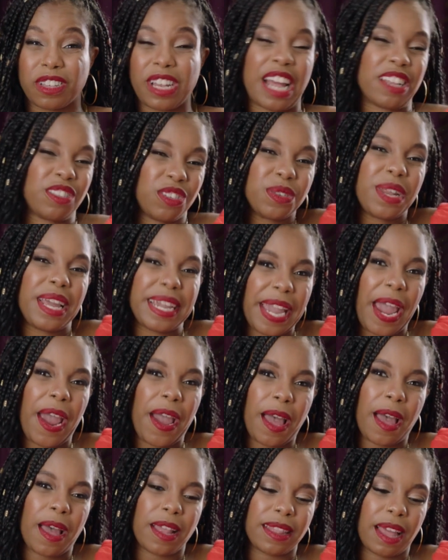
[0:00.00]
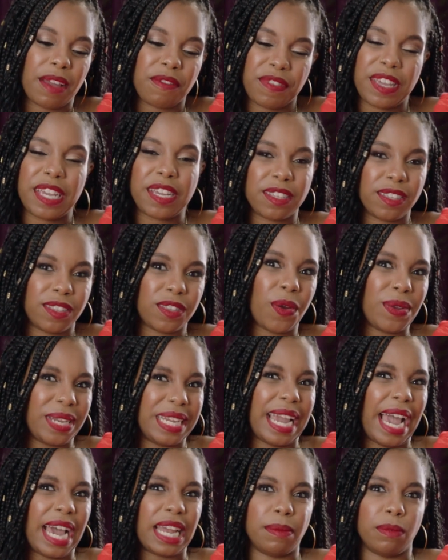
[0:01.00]
Like, do they care that vegans don't
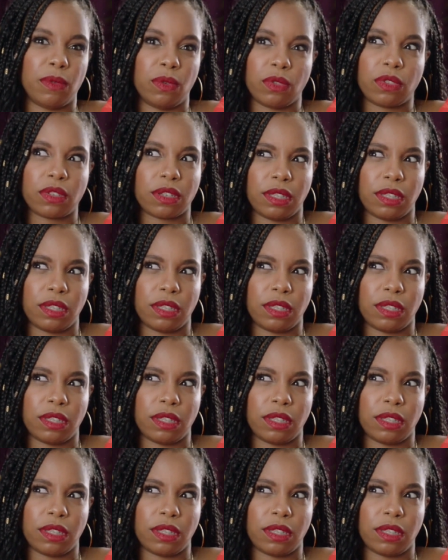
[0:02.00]
eat animals,